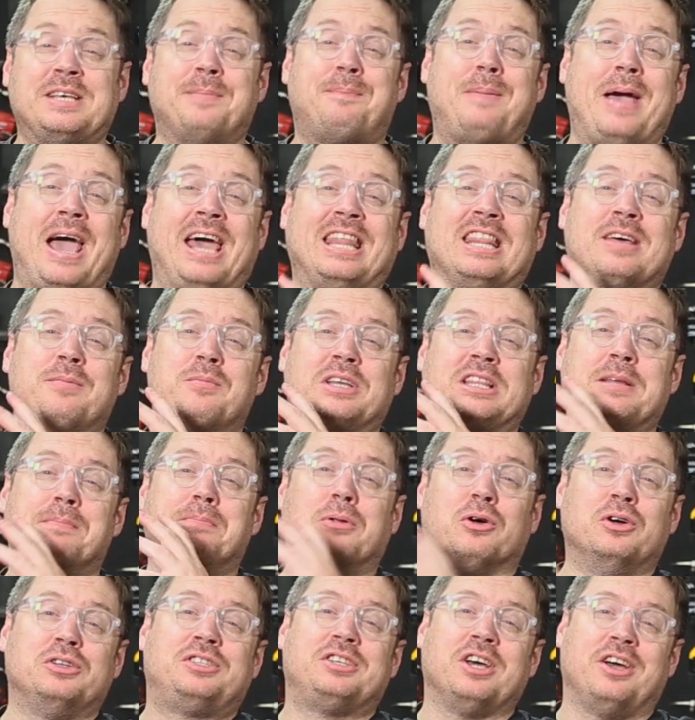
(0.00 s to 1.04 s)
you pair them with the
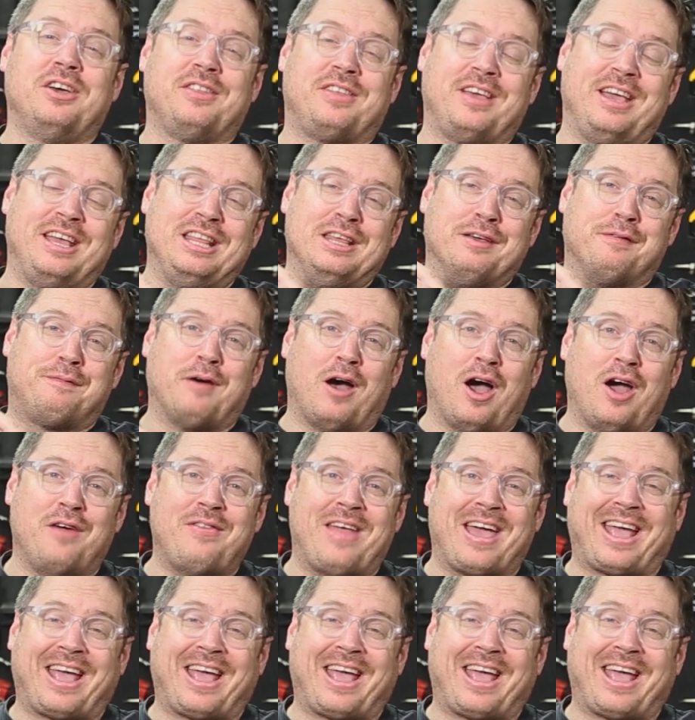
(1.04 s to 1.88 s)
Bluetooth in your phone,